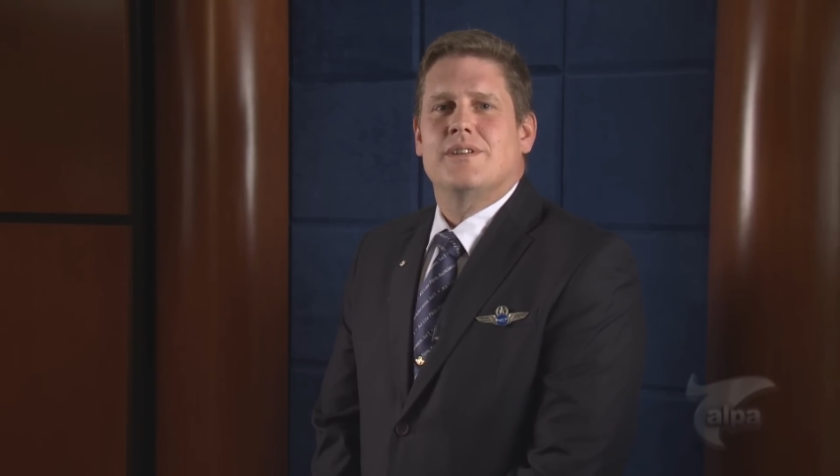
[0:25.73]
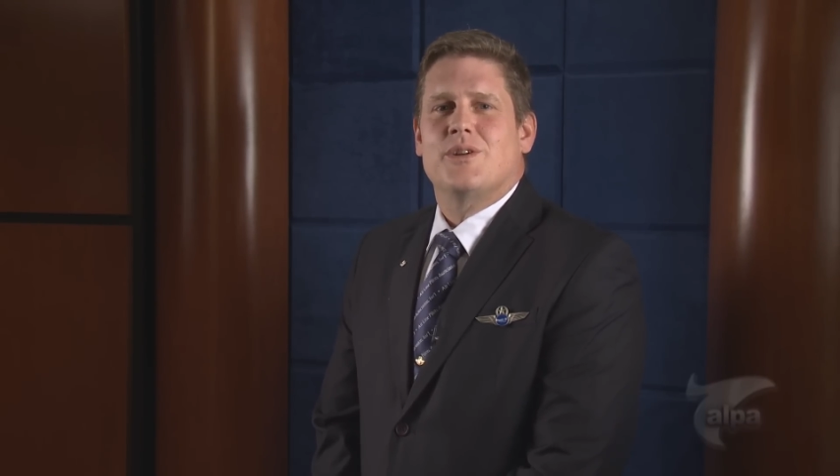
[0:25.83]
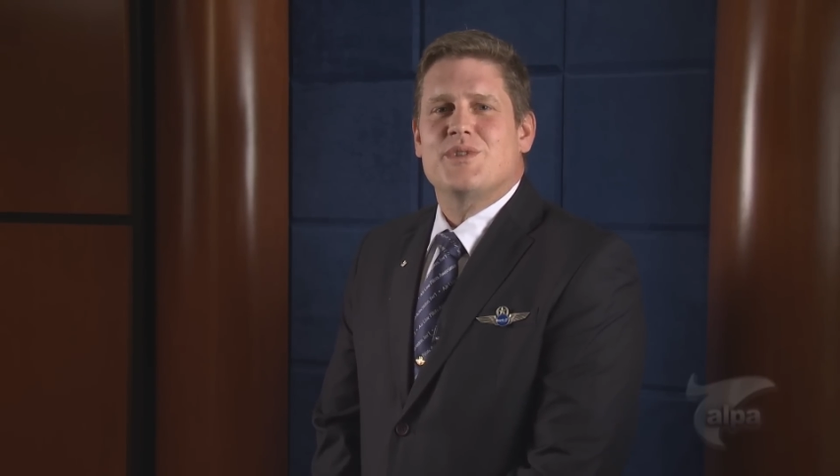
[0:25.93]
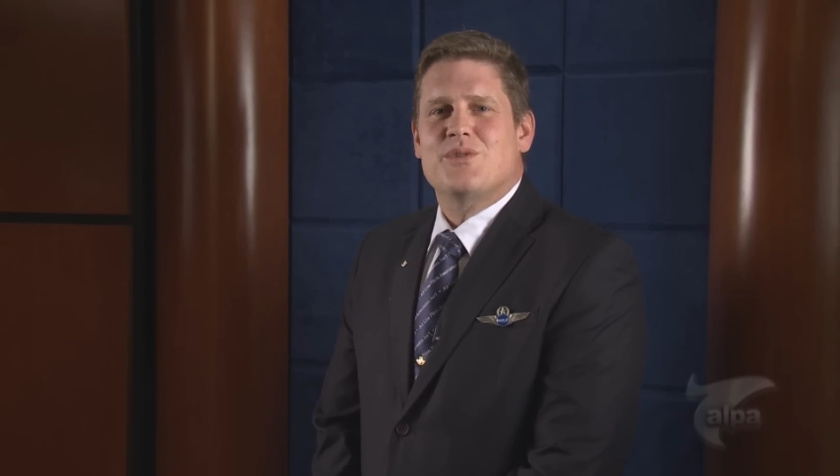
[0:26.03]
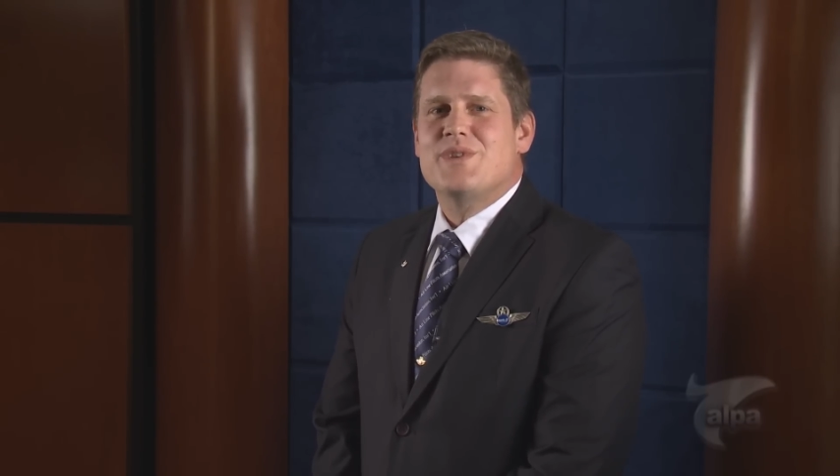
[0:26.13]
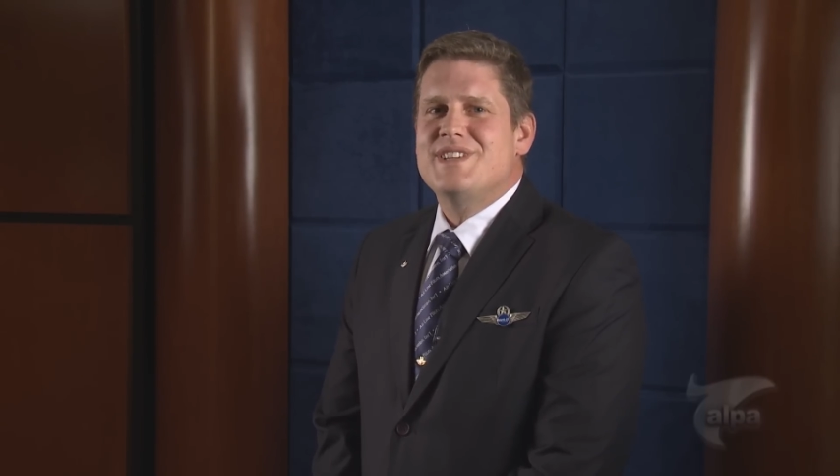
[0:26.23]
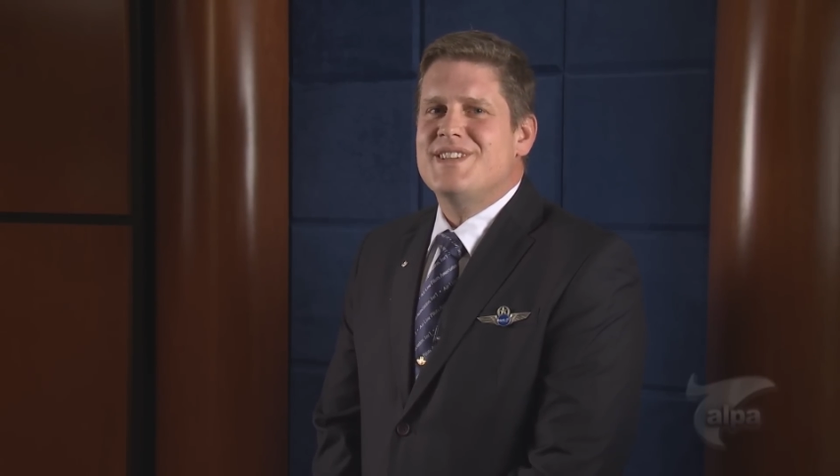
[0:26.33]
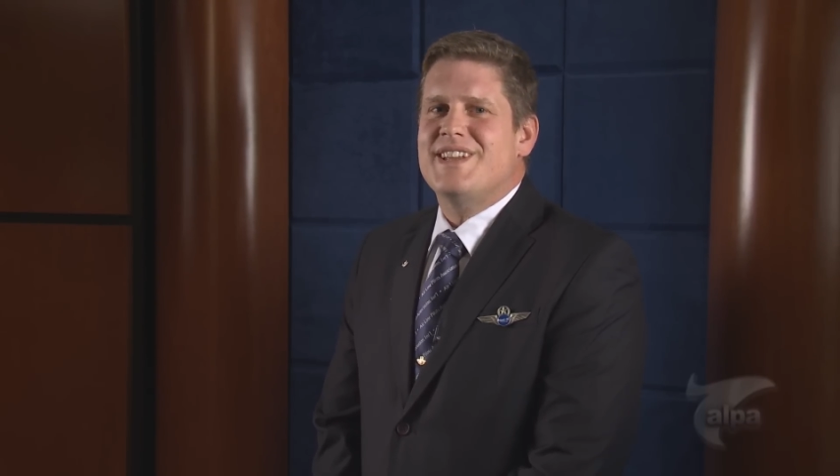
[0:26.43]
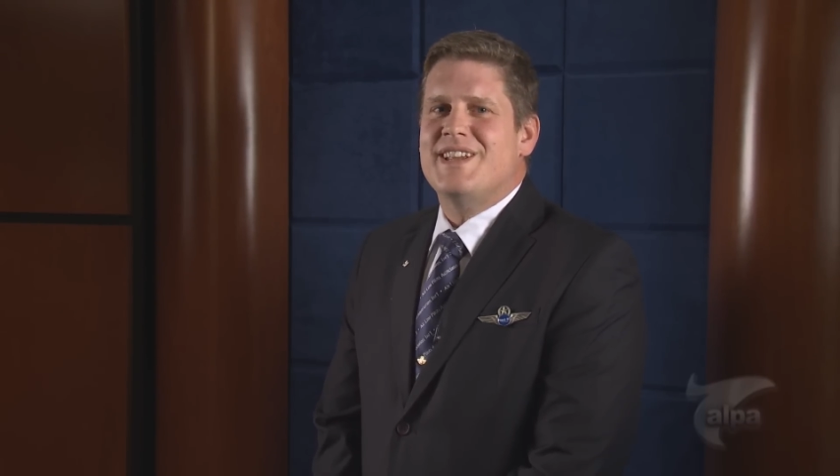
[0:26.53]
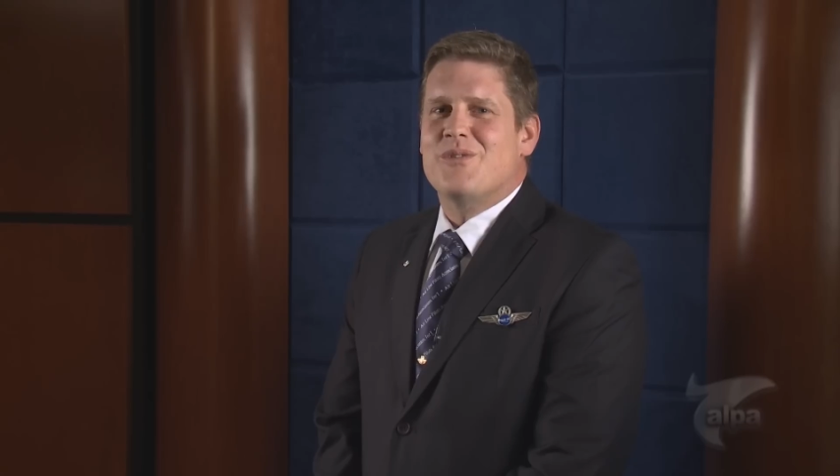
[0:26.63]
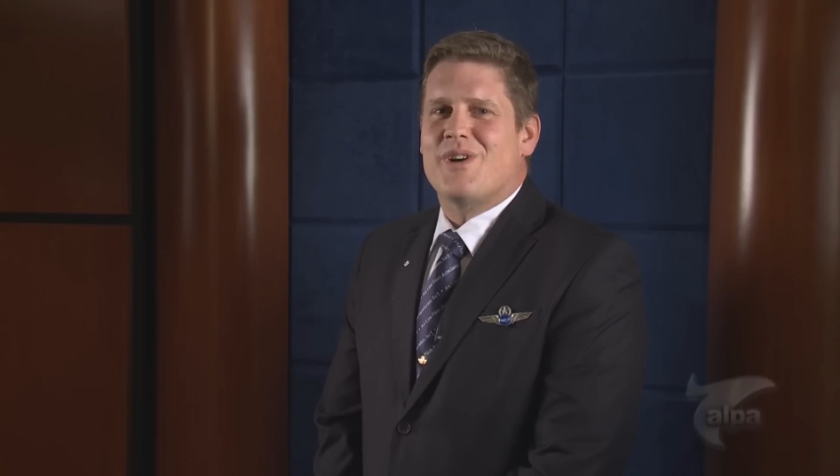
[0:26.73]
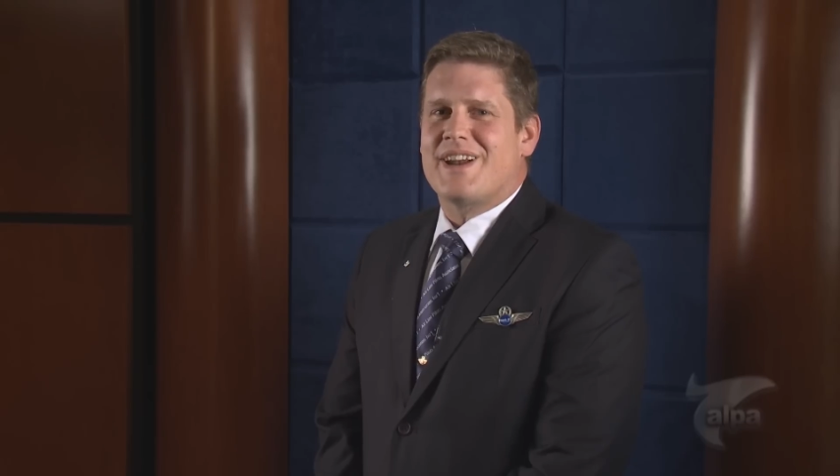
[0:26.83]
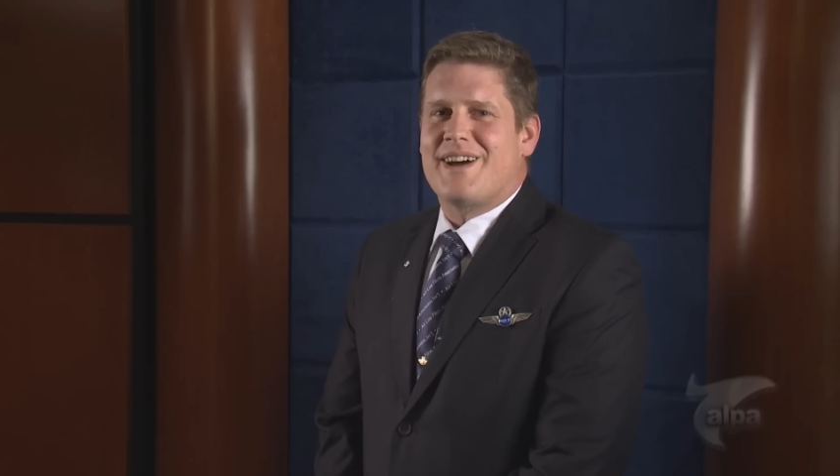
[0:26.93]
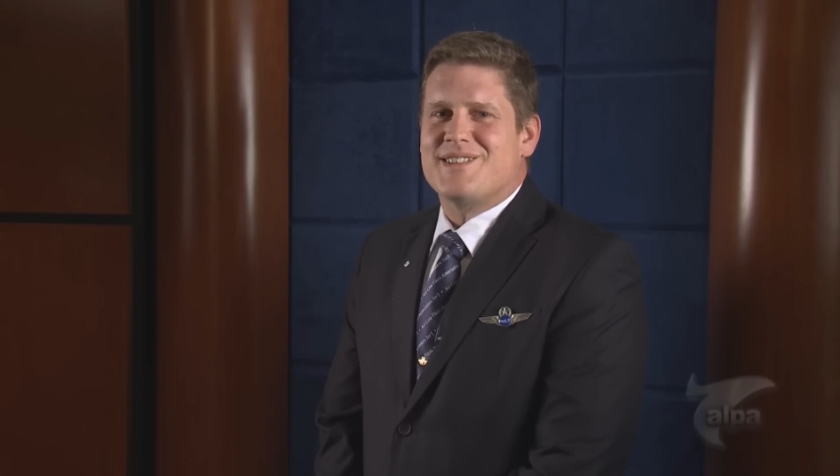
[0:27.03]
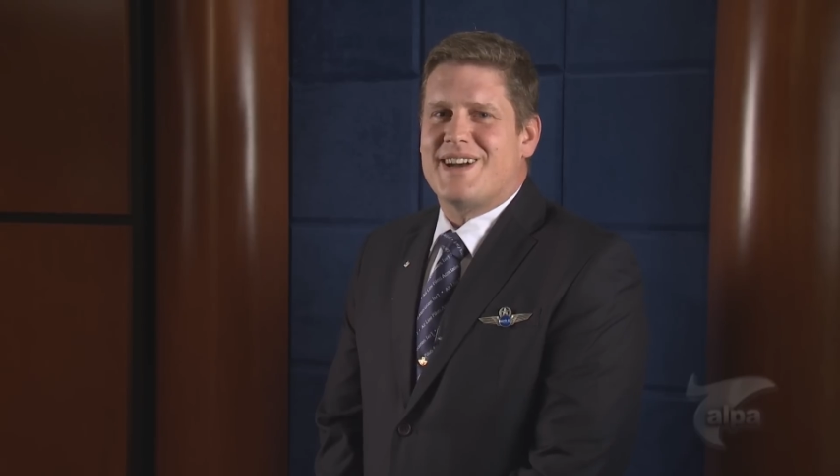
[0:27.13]
There was a reason they didn't
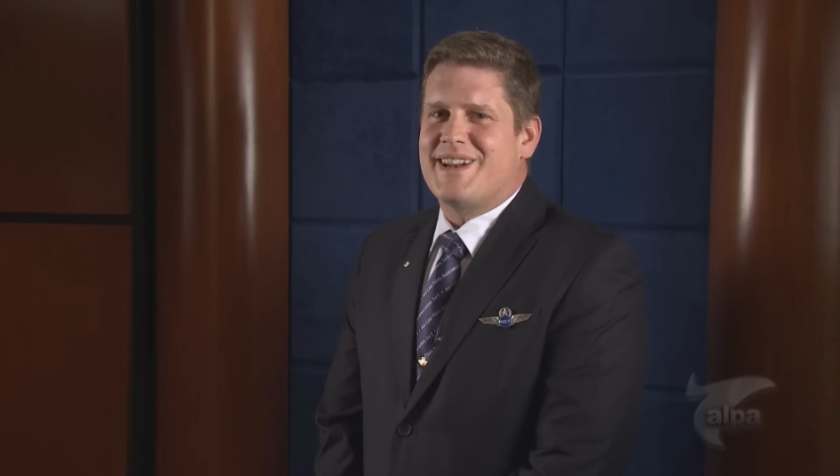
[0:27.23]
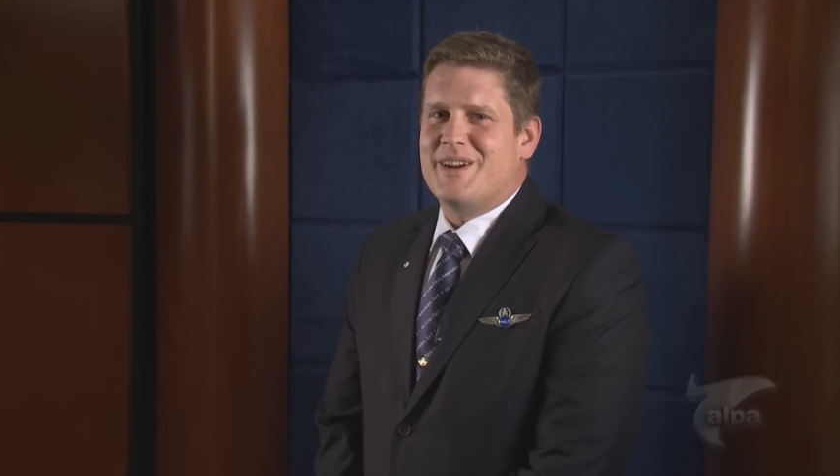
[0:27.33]
want outside